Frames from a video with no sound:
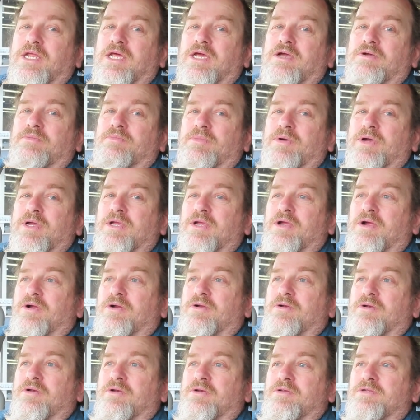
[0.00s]
that I have in my
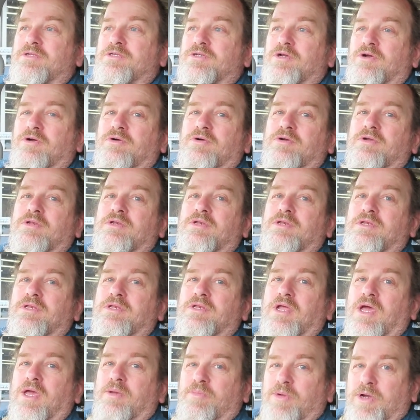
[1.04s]
garden. So
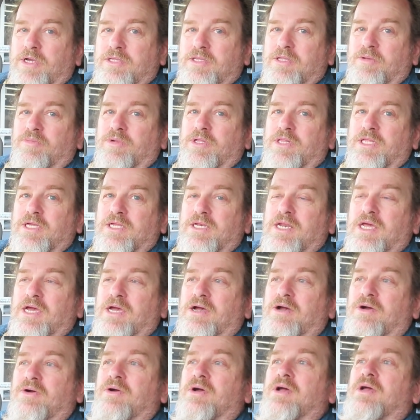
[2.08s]
I bite the bullet
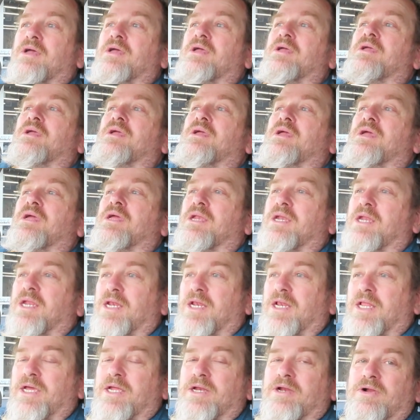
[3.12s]
now. And
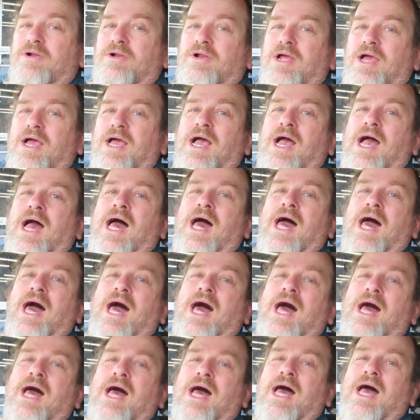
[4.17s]
then later,
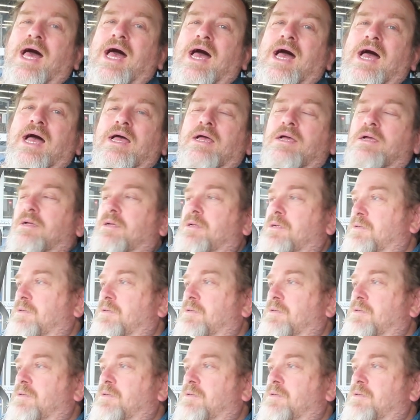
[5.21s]
ha ha.